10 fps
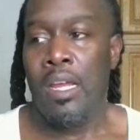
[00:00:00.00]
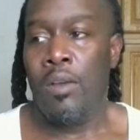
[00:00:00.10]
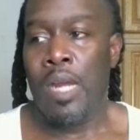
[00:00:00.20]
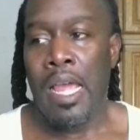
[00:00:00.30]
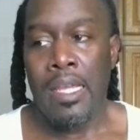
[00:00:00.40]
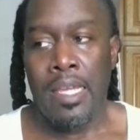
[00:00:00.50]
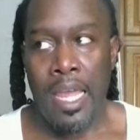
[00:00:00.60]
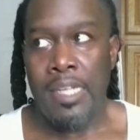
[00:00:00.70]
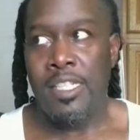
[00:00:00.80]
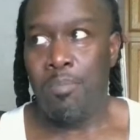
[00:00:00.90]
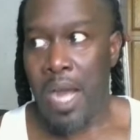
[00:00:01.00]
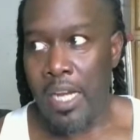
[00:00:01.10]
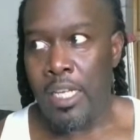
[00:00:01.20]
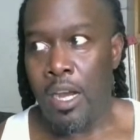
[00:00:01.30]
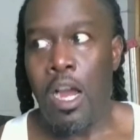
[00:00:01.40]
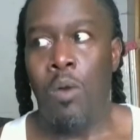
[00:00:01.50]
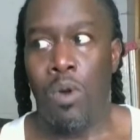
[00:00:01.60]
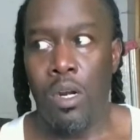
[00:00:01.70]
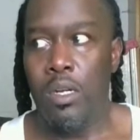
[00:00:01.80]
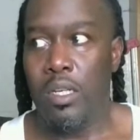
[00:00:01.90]
When I engage in
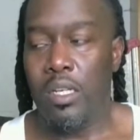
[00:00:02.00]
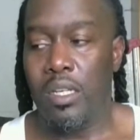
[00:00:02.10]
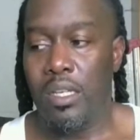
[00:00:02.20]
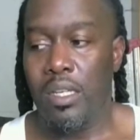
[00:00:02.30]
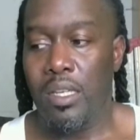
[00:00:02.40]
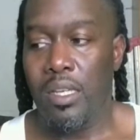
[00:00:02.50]
bodyguard work,